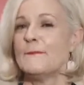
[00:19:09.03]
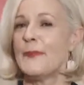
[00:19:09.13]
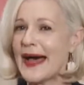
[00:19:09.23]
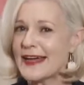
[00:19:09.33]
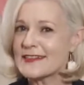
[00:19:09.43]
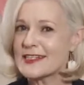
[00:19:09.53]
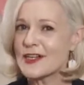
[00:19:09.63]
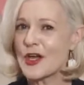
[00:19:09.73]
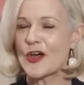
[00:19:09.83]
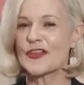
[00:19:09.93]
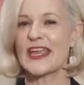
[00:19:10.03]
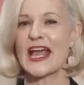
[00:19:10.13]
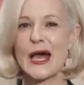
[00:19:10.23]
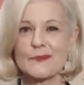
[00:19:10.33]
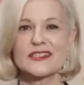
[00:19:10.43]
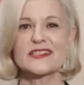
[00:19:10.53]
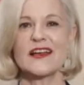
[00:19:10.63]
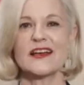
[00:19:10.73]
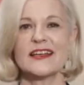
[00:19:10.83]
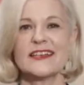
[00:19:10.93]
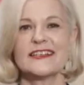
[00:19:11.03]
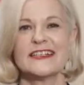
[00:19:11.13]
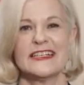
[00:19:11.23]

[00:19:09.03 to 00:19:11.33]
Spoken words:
But on the upside,